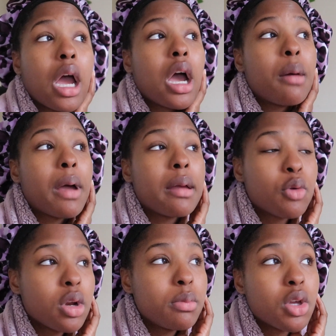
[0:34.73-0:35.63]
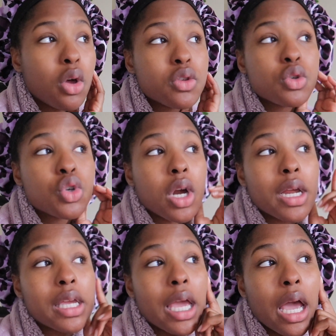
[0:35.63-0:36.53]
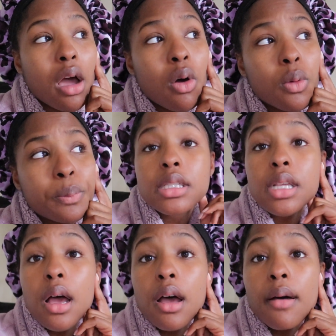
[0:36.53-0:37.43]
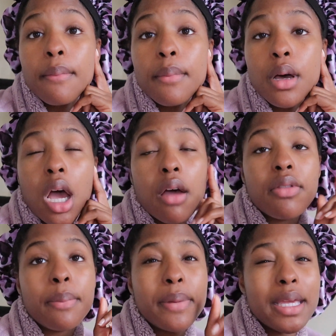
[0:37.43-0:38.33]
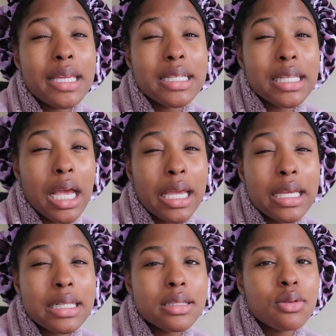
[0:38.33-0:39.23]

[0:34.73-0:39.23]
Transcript: I'm going to be also trying out some of the PEScience.